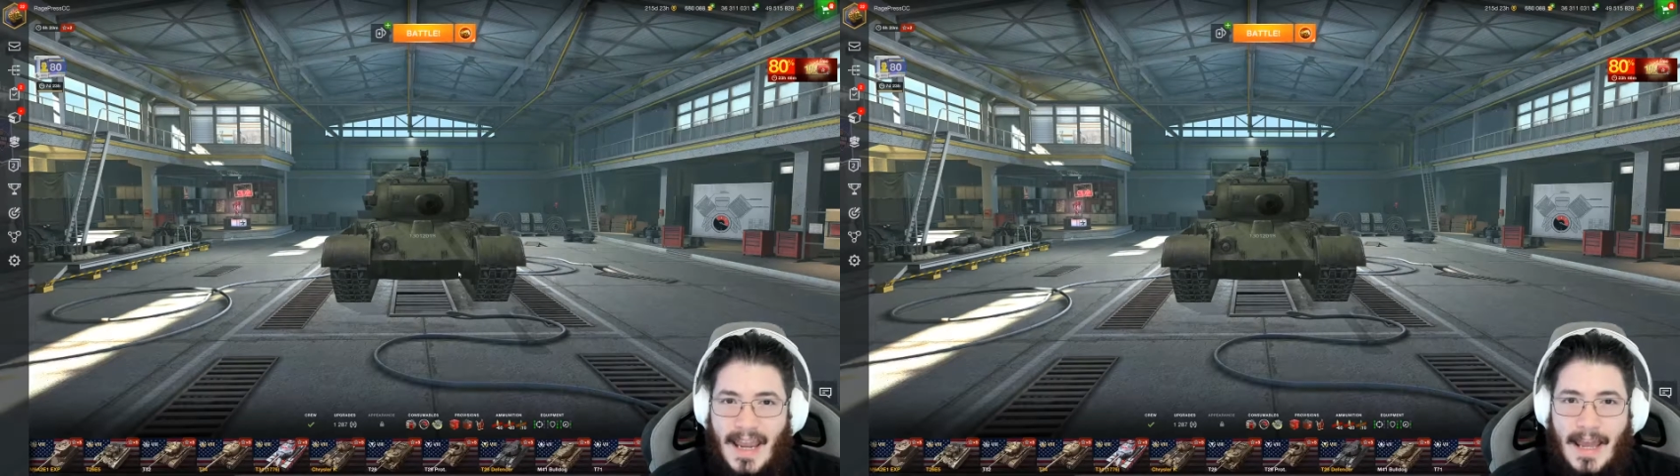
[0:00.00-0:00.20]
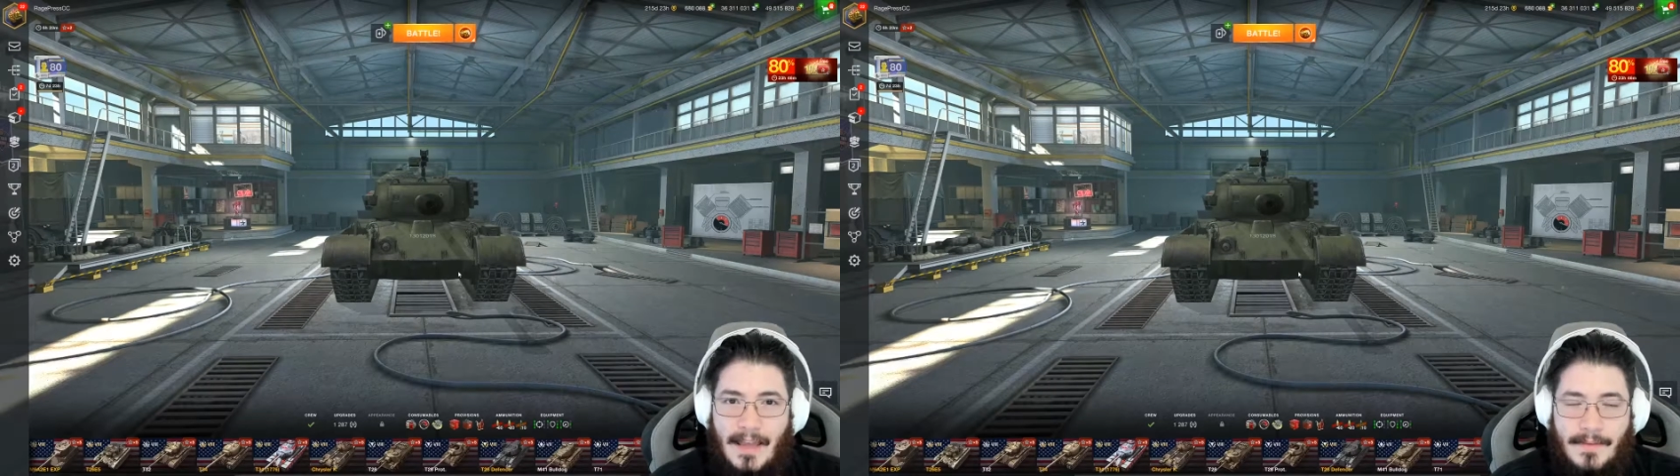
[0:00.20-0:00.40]

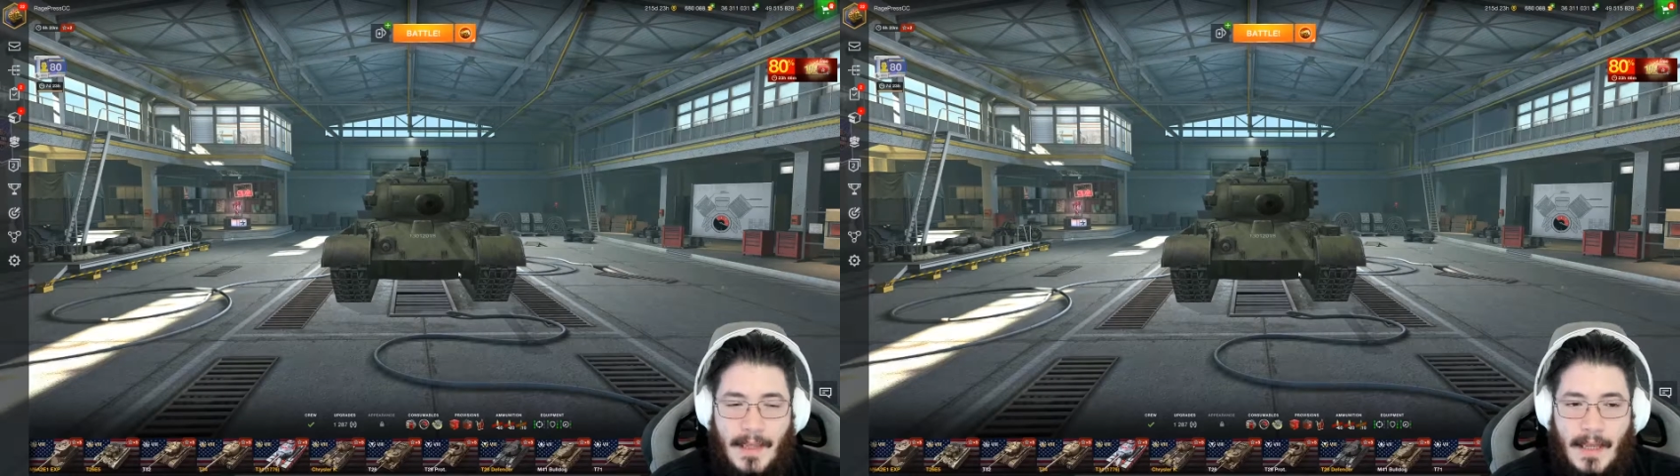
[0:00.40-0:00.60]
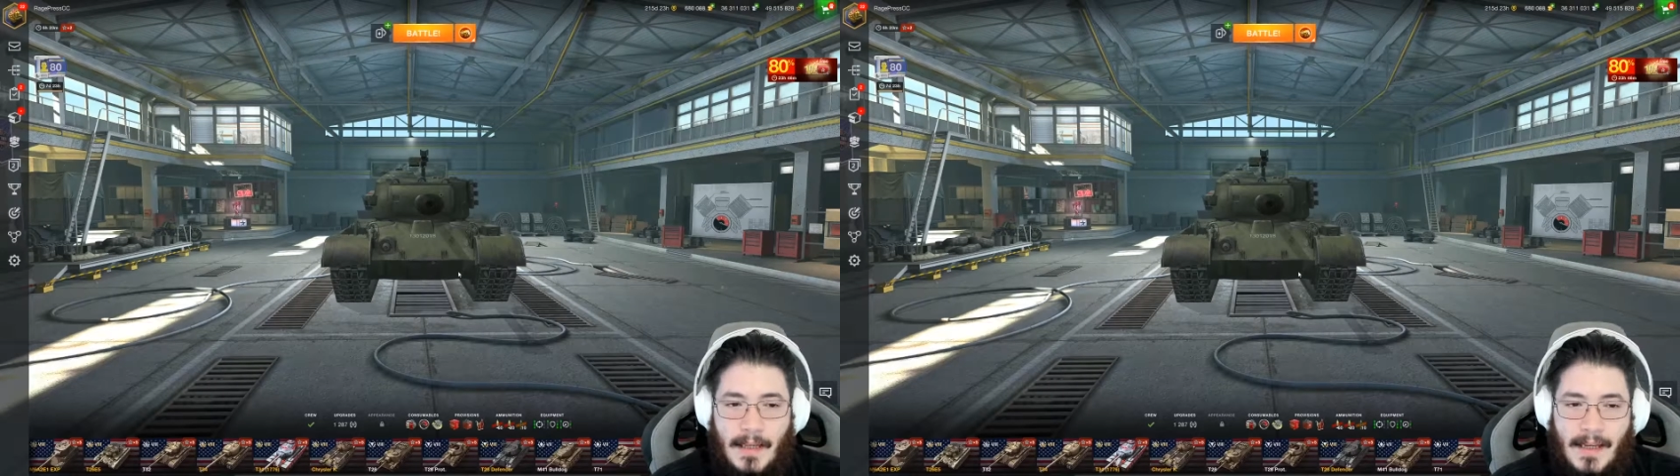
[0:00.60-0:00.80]
and
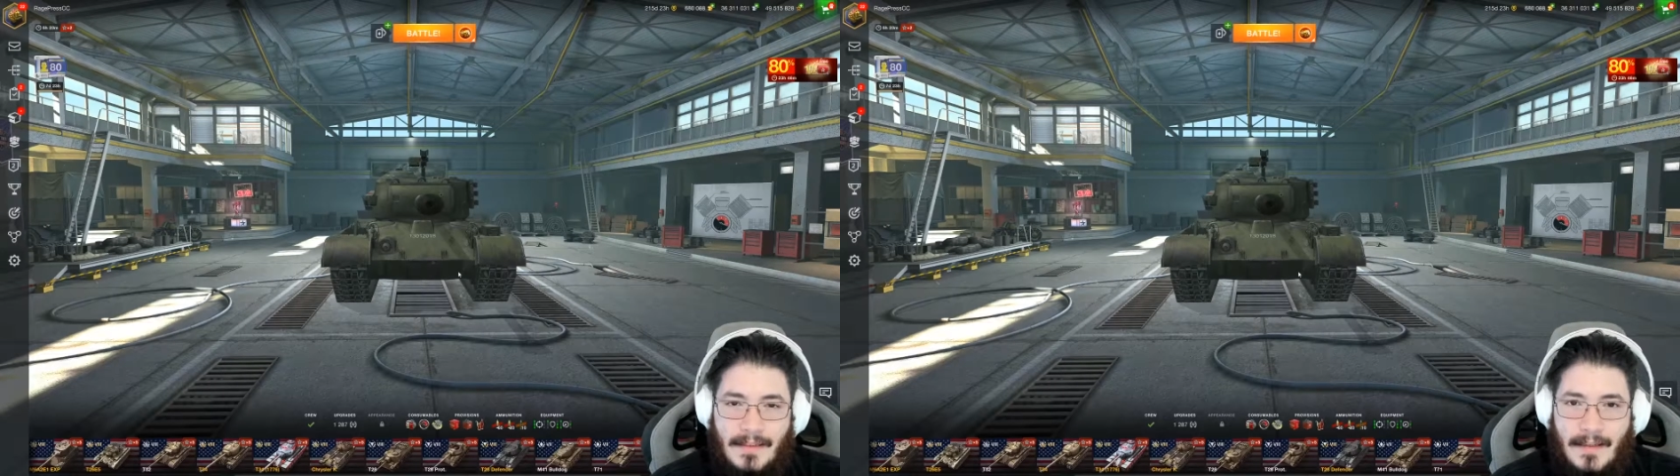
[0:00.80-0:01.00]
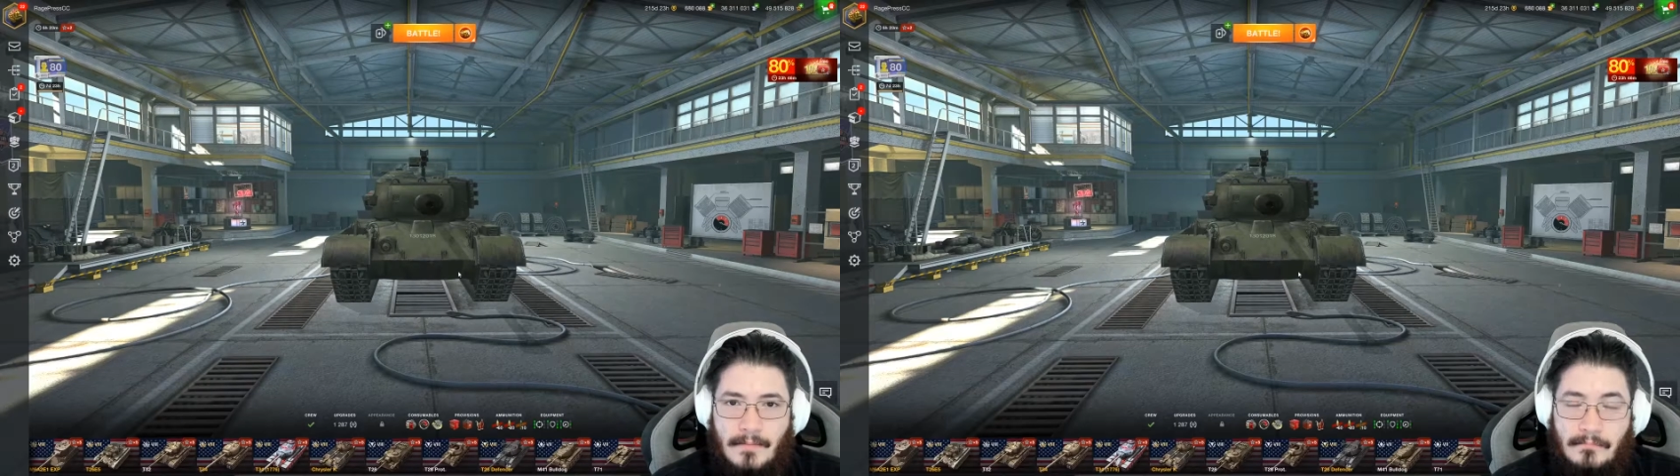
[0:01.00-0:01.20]

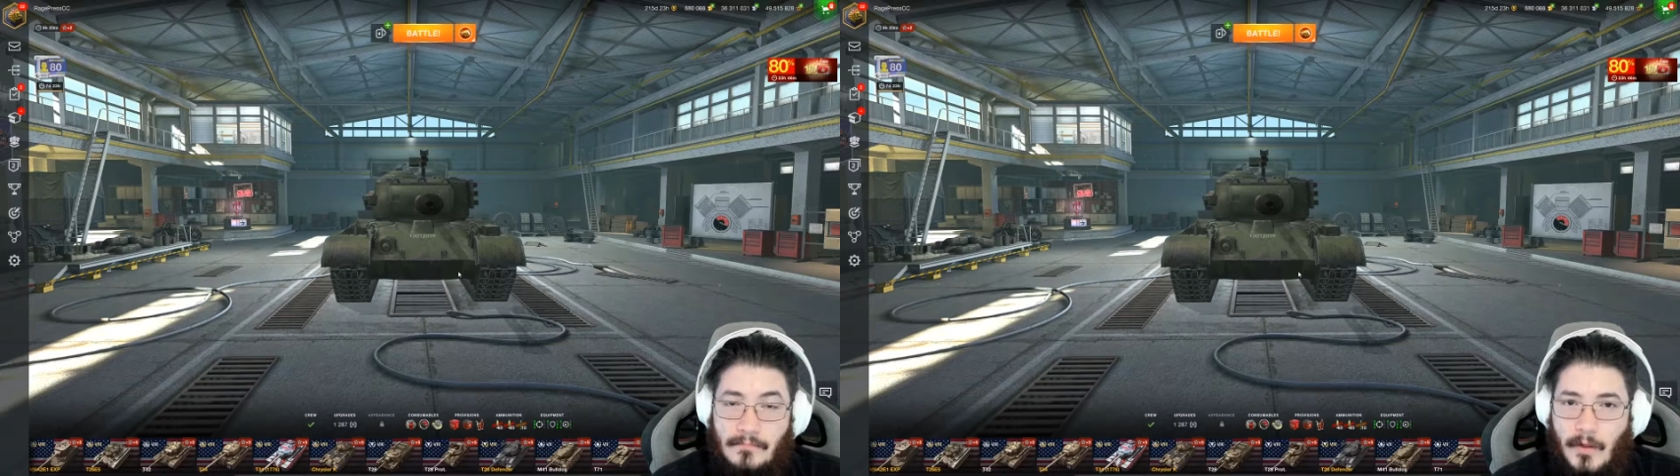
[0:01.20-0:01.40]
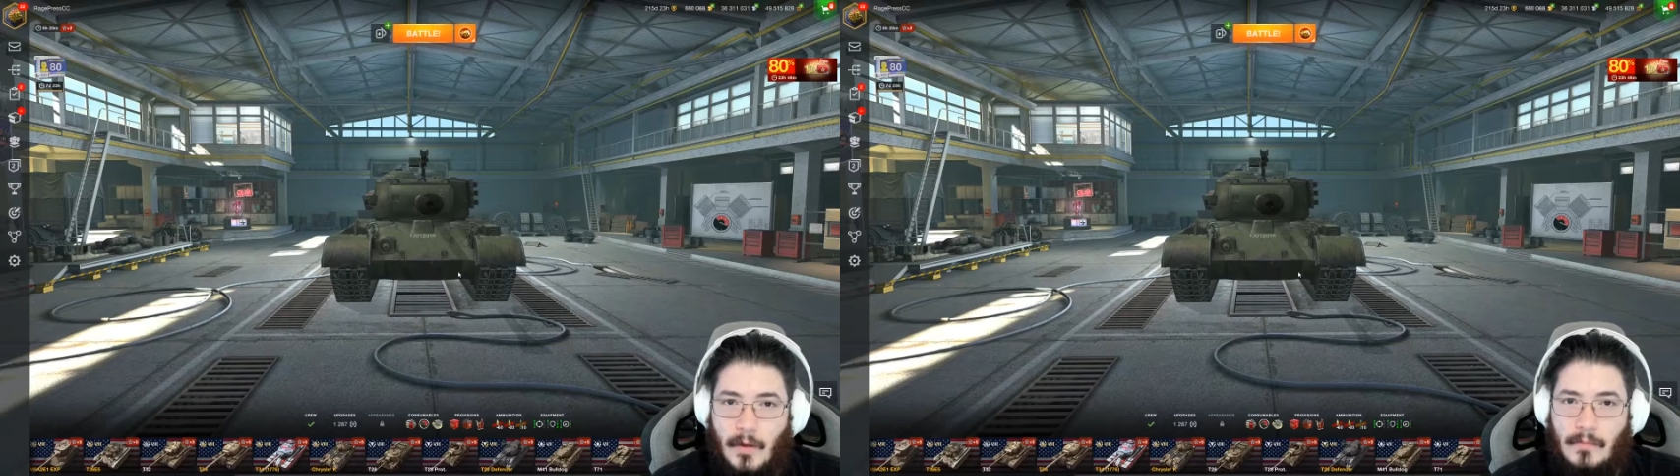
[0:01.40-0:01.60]
kinda,
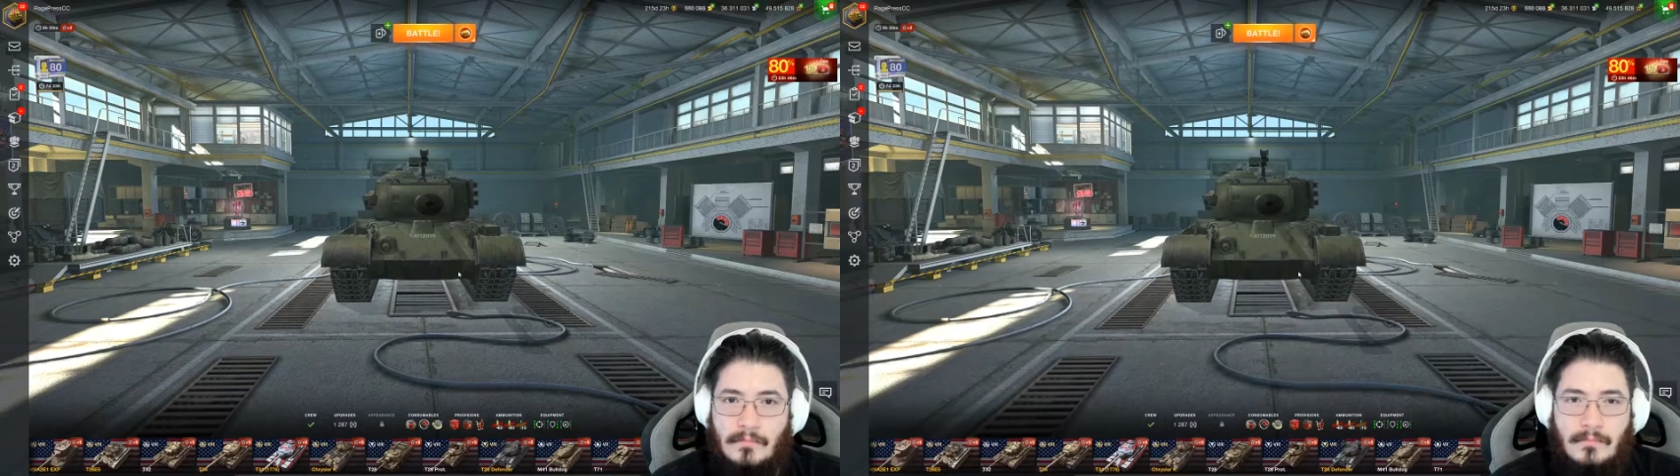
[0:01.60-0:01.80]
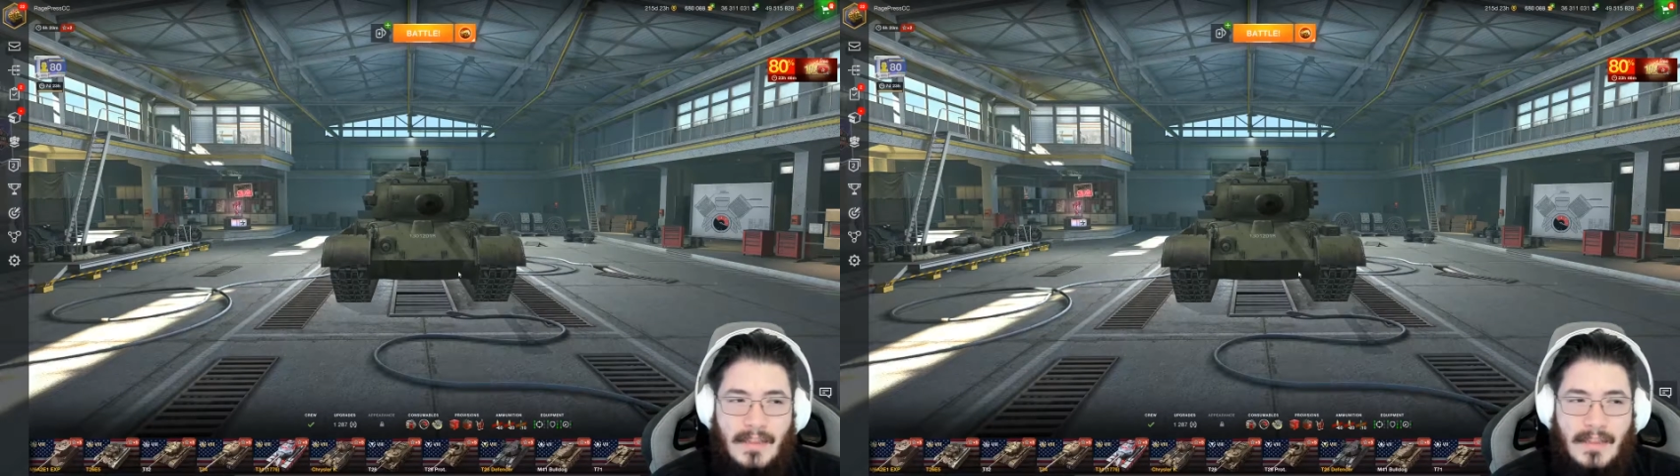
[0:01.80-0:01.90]
you know,